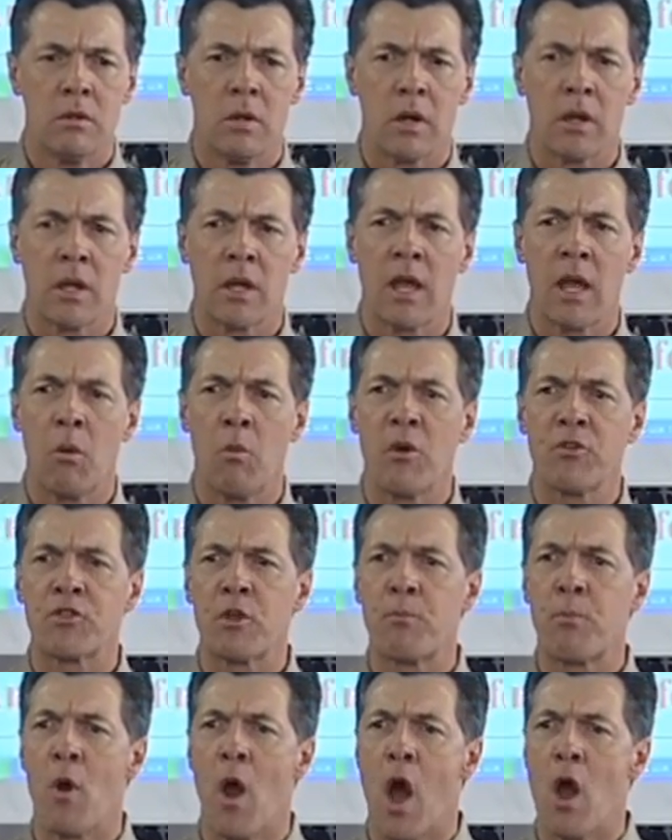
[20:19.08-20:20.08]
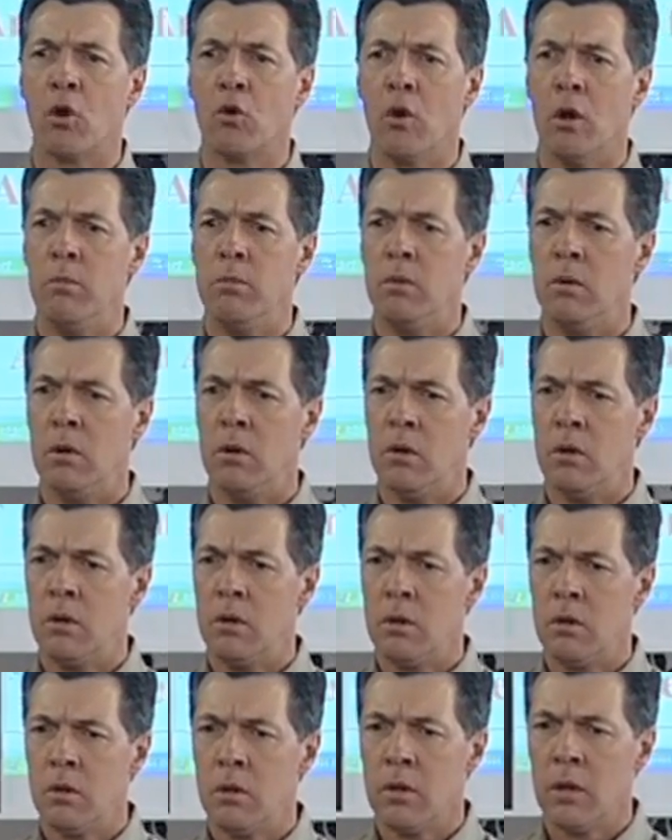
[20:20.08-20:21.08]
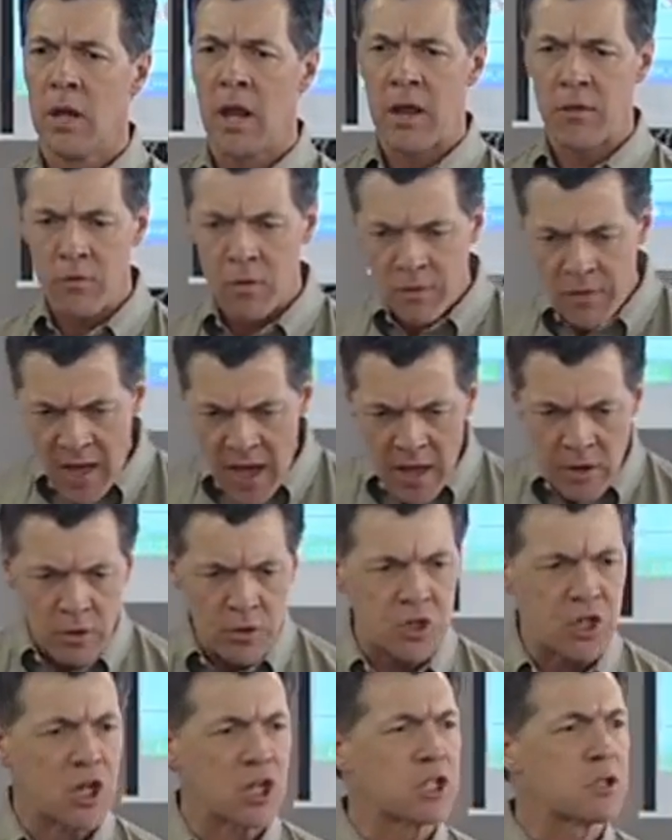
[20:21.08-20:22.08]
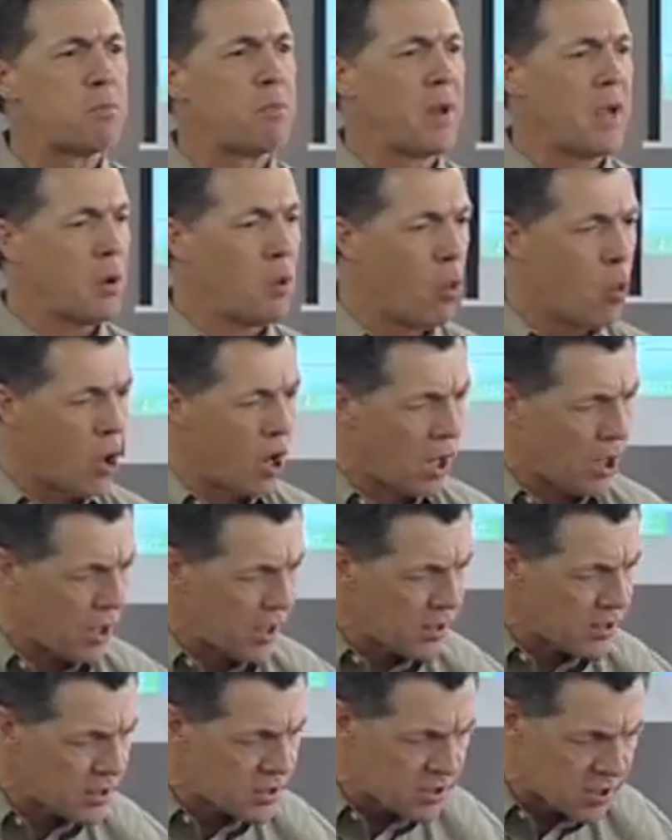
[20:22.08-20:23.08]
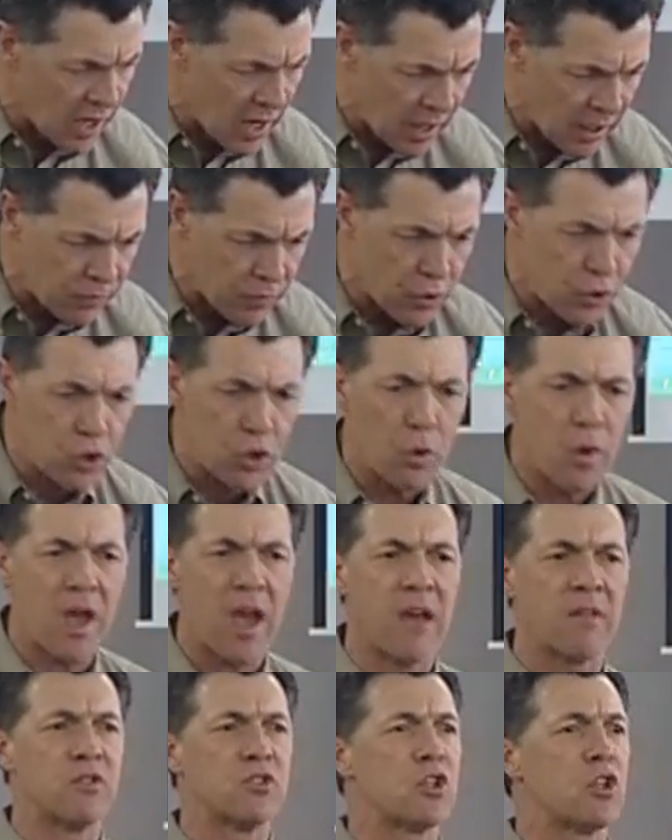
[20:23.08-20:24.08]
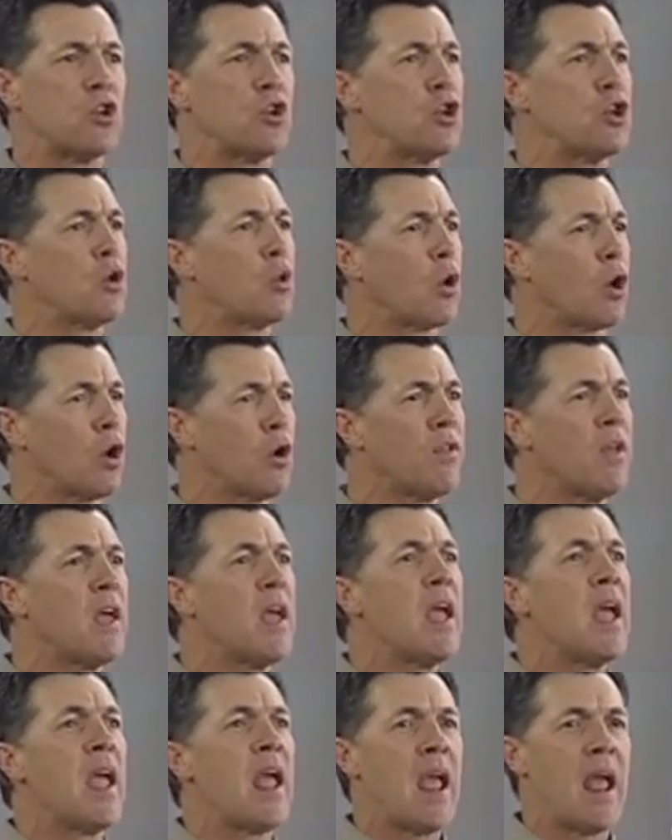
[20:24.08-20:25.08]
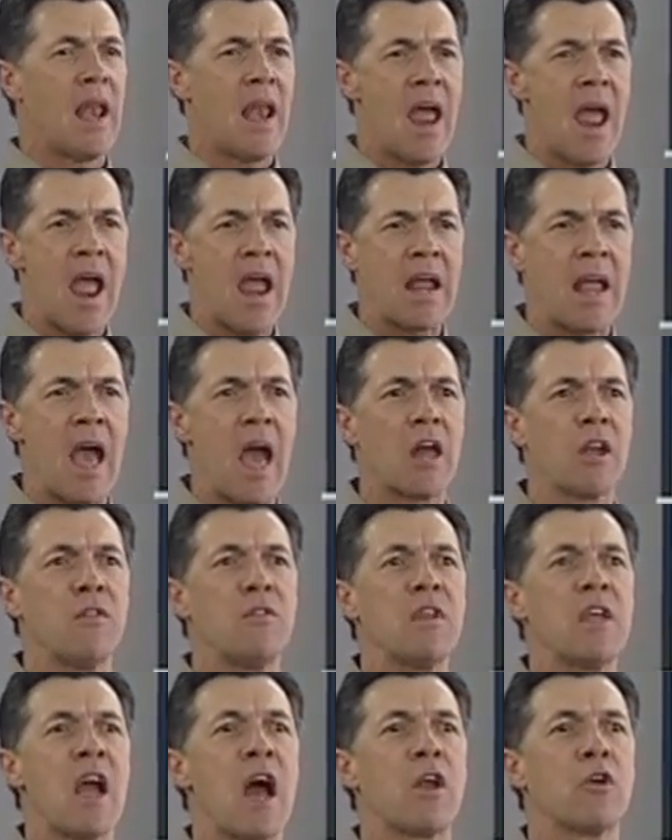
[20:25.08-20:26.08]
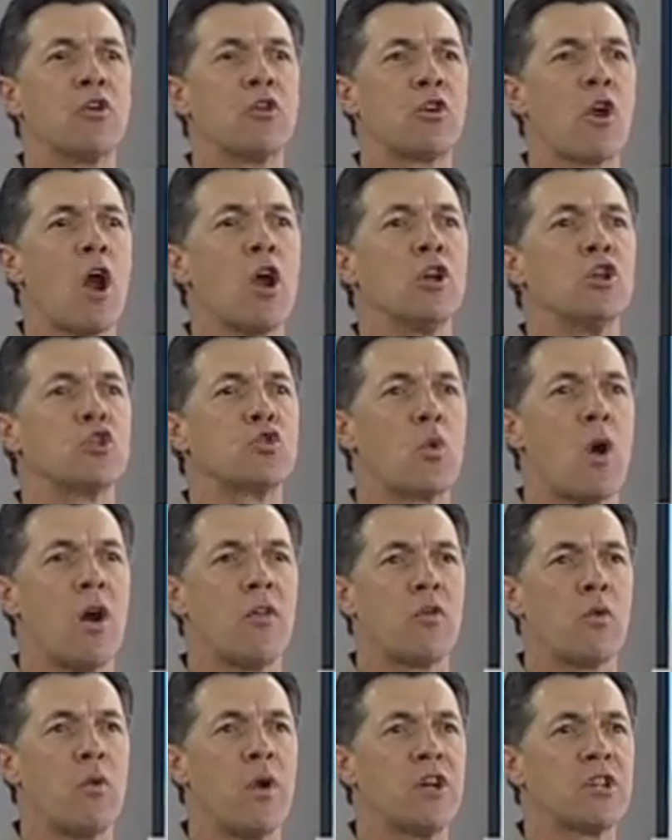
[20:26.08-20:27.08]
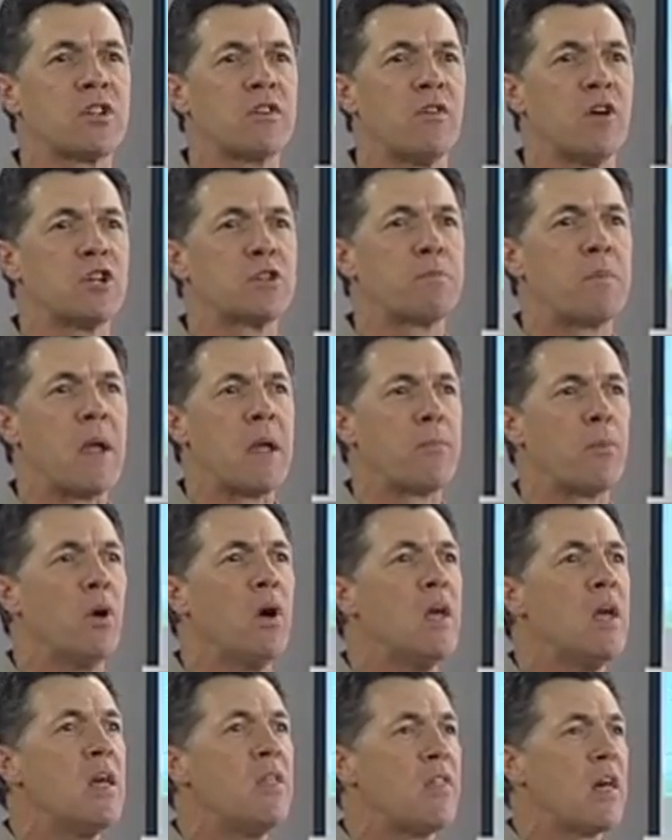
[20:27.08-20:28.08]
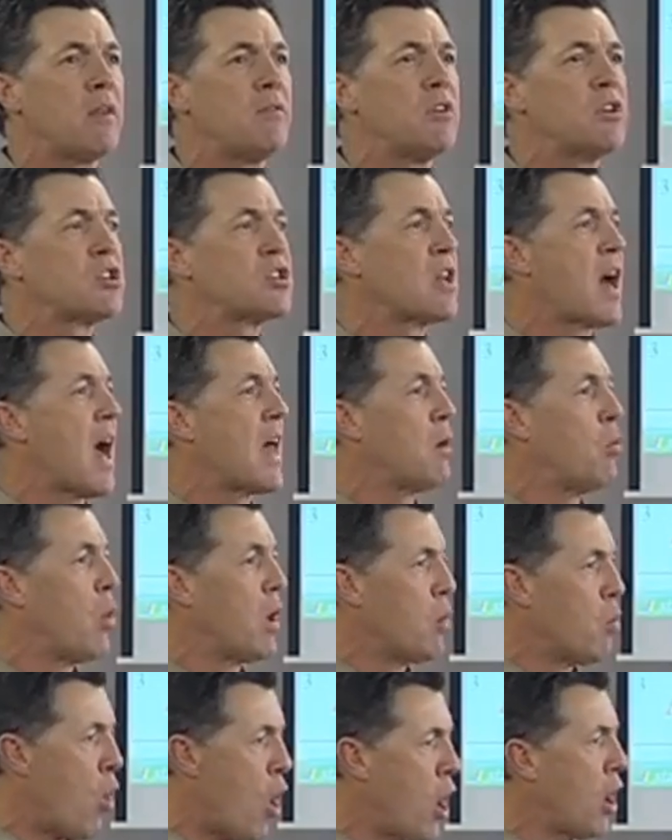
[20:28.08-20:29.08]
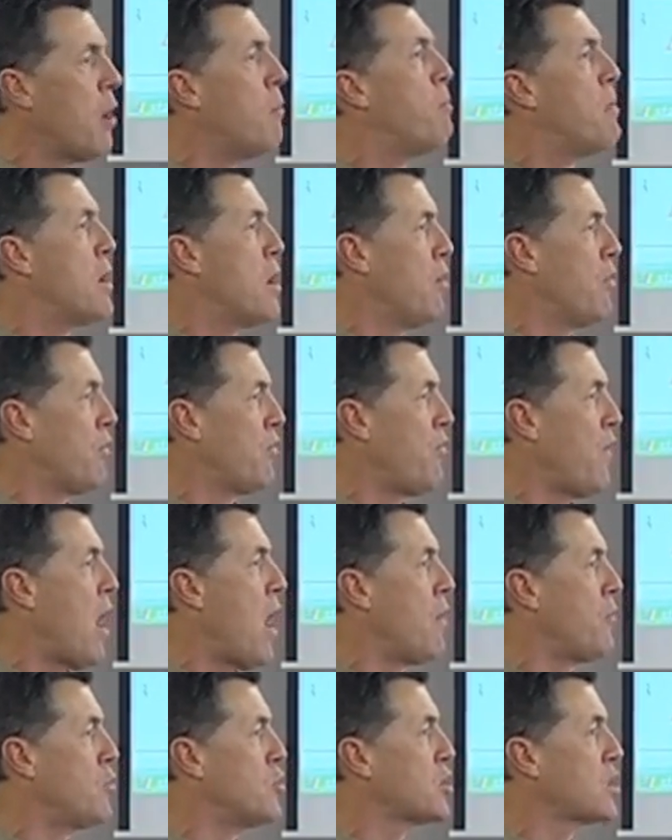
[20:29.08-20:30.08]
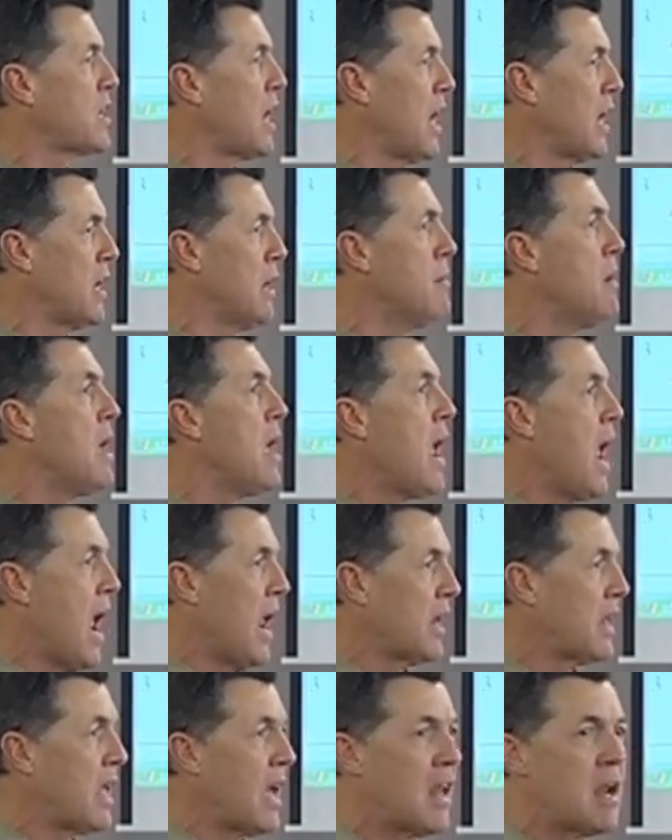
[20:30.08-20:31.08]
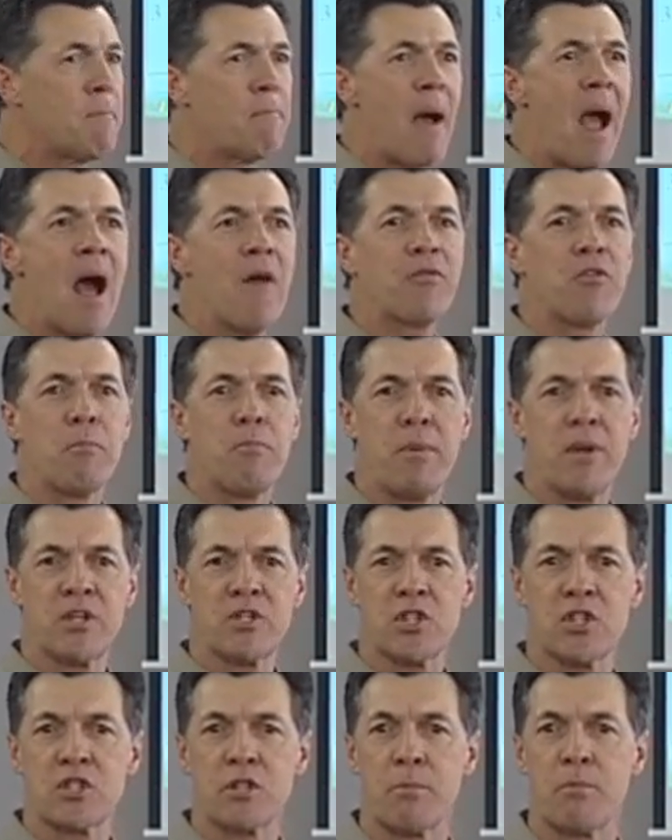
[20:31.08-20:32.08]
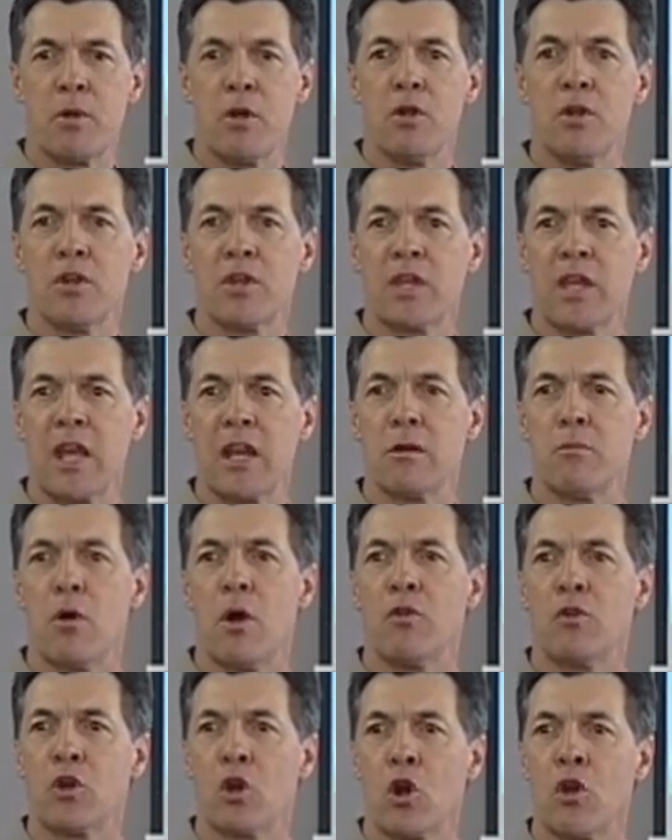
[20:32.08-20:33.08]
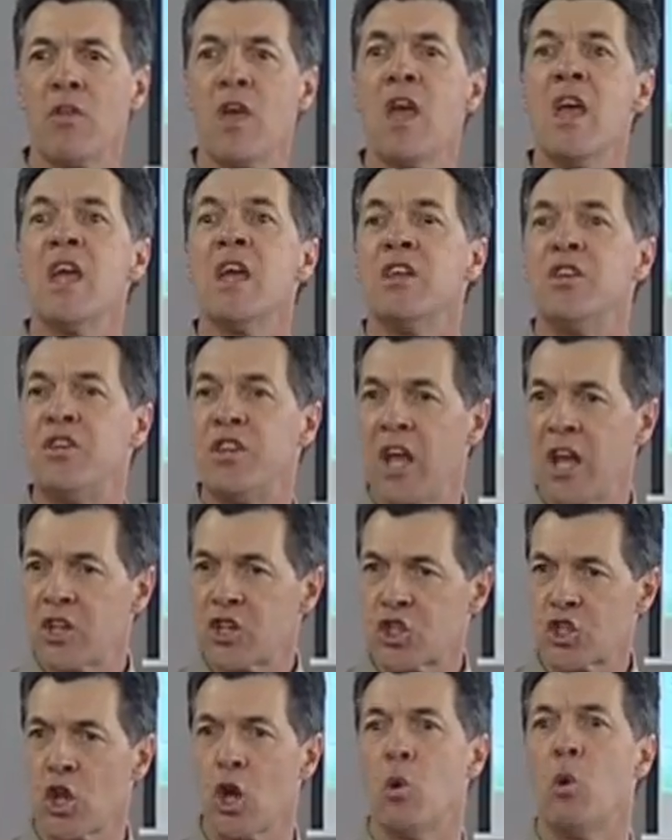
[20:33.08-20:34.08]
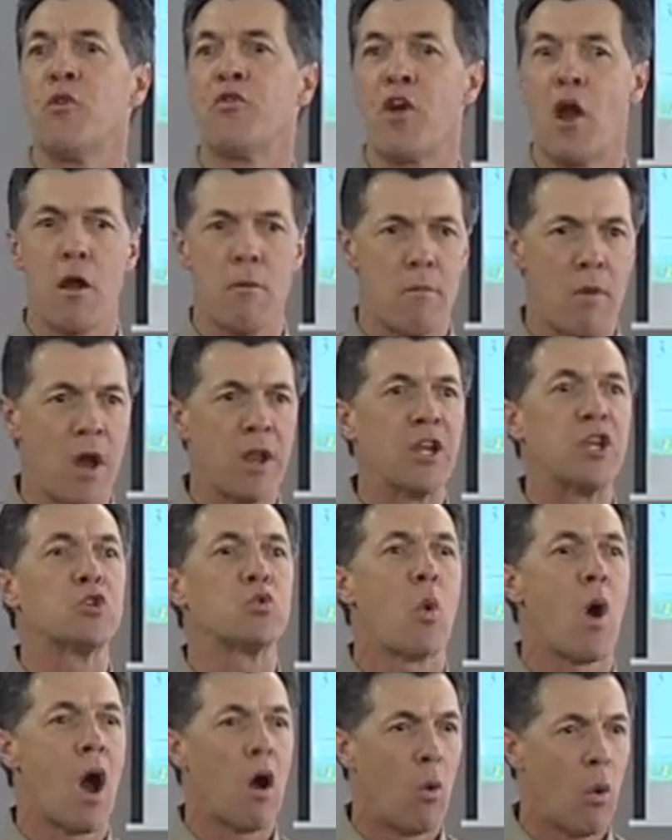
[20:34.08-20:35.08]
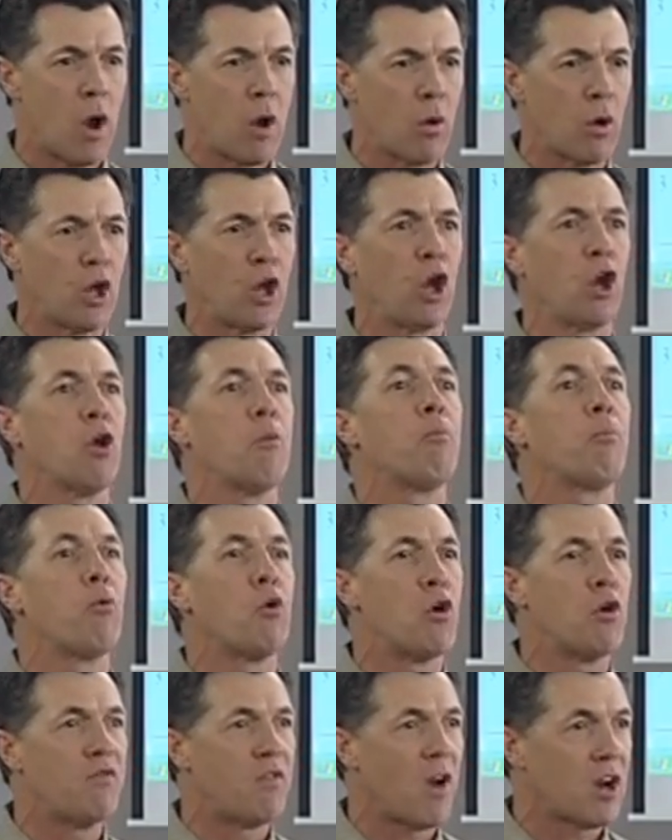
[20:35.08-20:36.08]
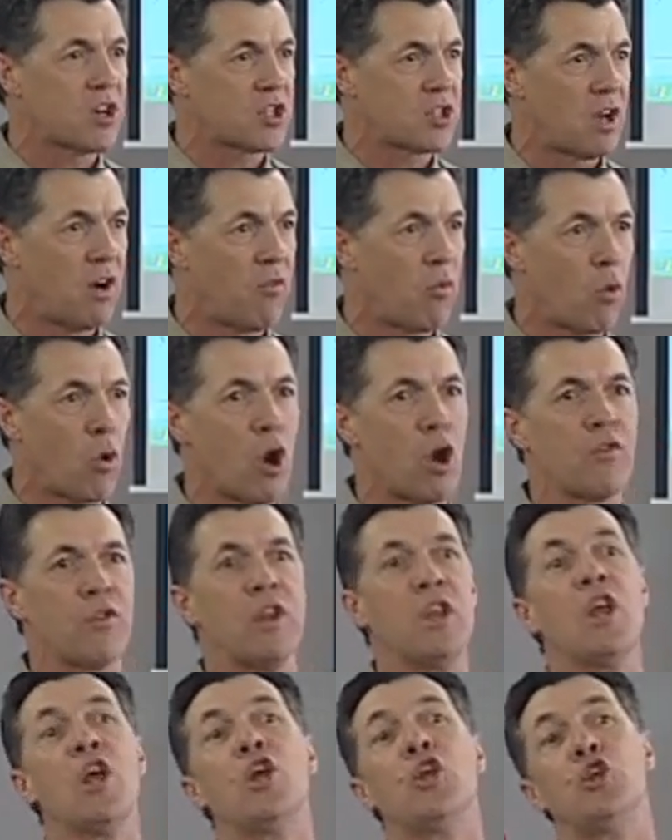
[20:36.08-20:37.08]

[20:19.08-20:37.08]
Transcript: get with the program. Either that or just be willing to take the new heavens and the new earth and hang out in the outer darkness while the rest of us people that have decided we want to build the Father's kingdom and get about the business of building the kingdom on the earth did so with our monies while we were here, proved ourselves worthy.